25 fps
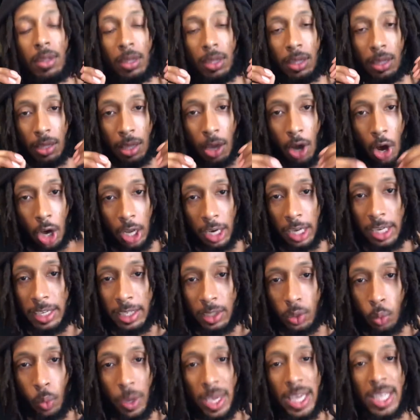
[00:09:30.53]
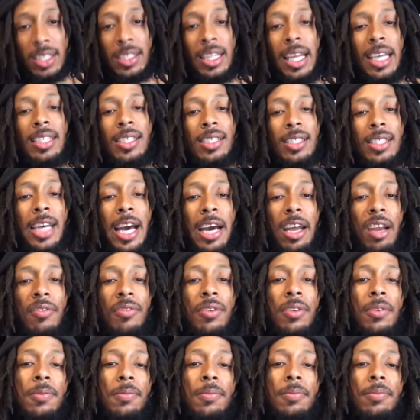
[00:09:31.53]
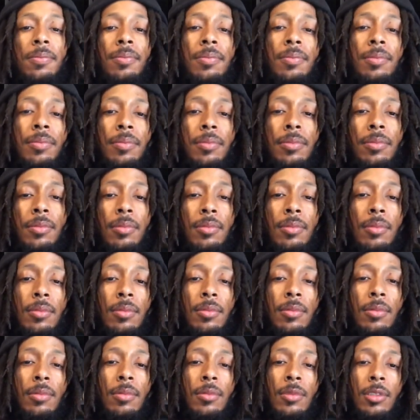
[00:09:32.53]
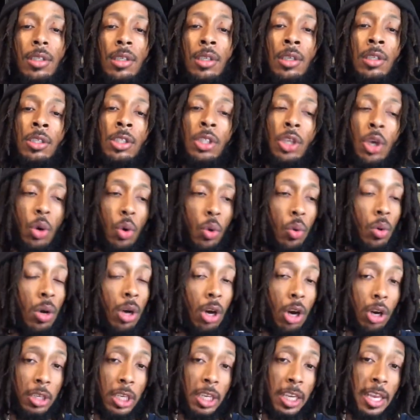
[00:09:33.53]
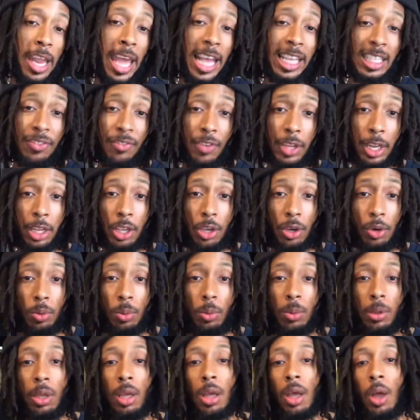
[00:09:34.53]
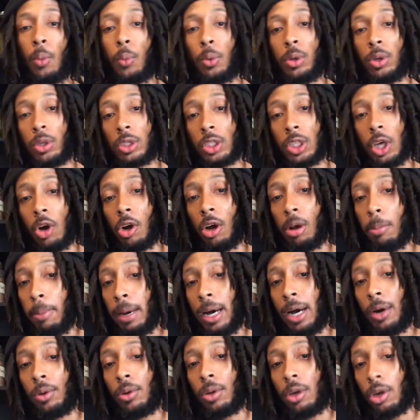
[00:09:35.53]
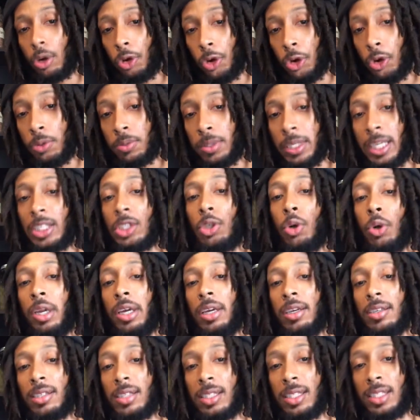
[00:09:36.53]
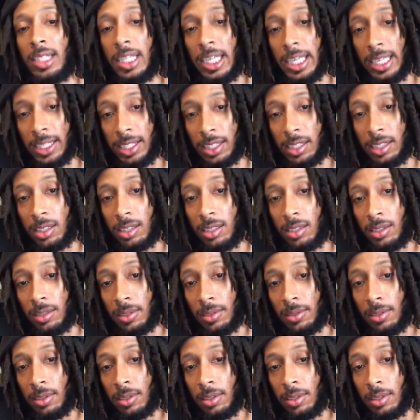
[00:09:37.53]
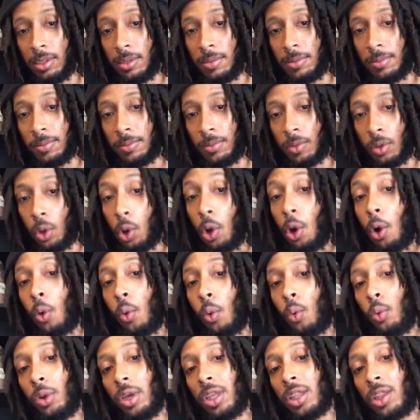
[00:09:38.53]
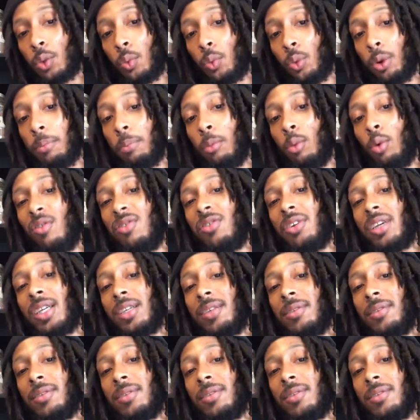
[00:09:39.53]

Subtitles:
all of this waste that's inside of it. So on the next video, we're going to talk about herbs that's going to assist with removing